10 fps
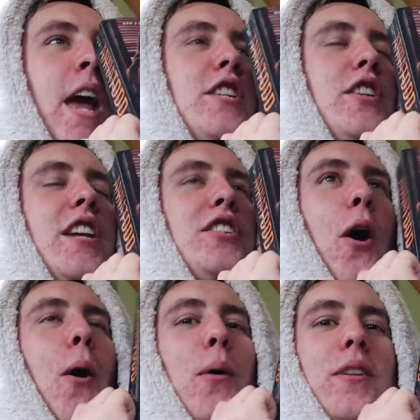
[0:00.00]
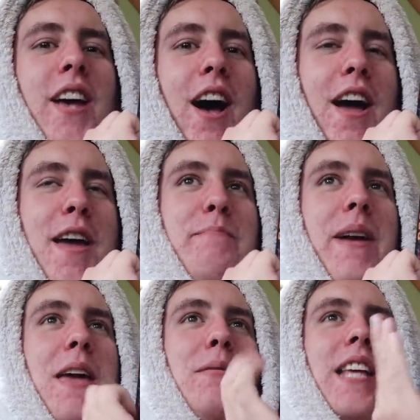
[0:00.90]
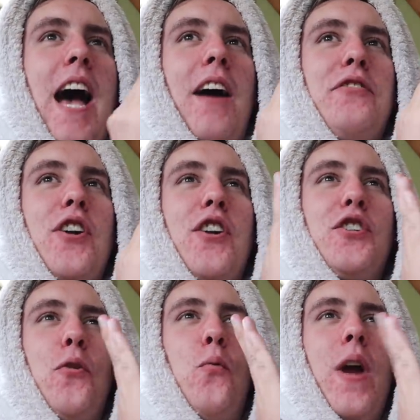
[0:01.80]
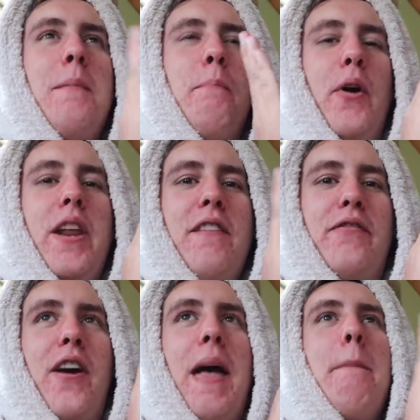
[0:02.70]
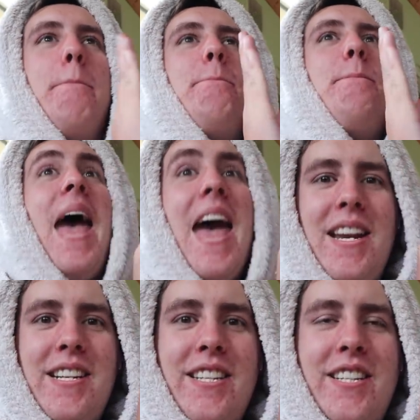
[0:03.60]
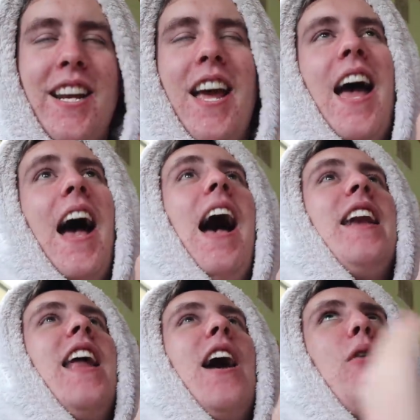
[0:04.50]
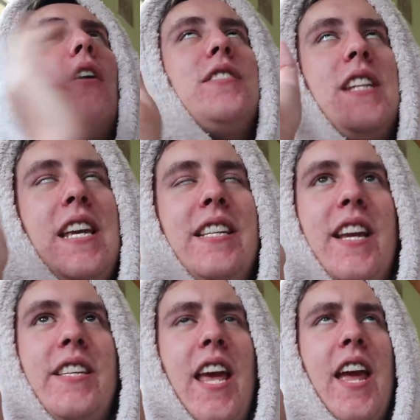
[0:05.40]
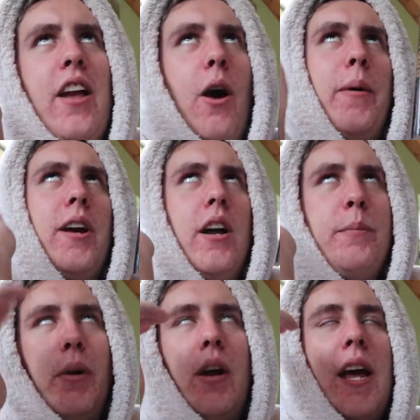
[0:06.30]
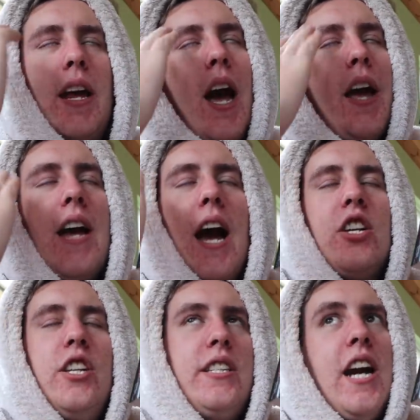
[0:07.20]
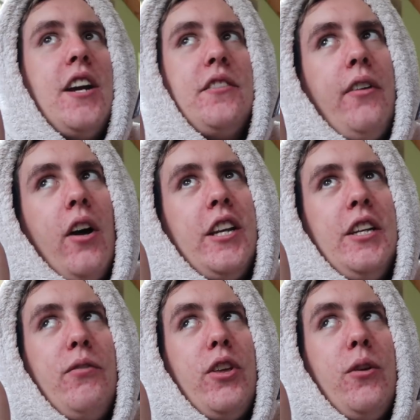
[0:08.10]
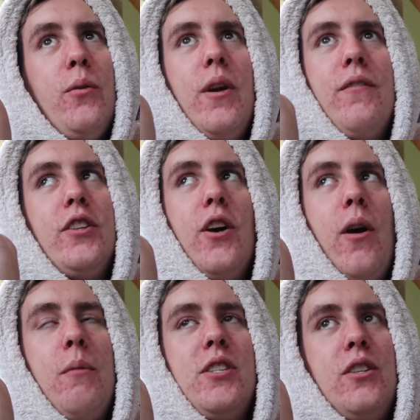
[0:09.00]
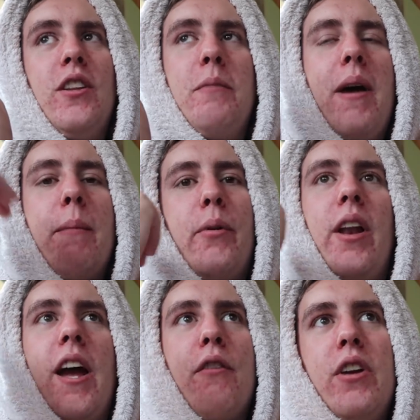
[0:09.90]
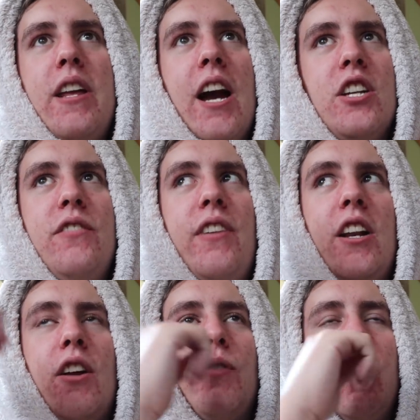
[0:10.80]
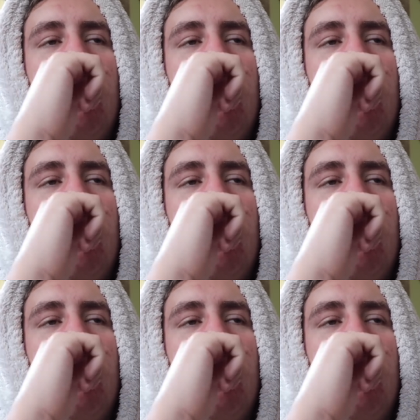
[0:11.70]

so this whole time he was after her to win money for a bet and now obviously he's like saying oh my god but like i actually started to fall in love with you even though i was doing the bet but like i really actually fell in love with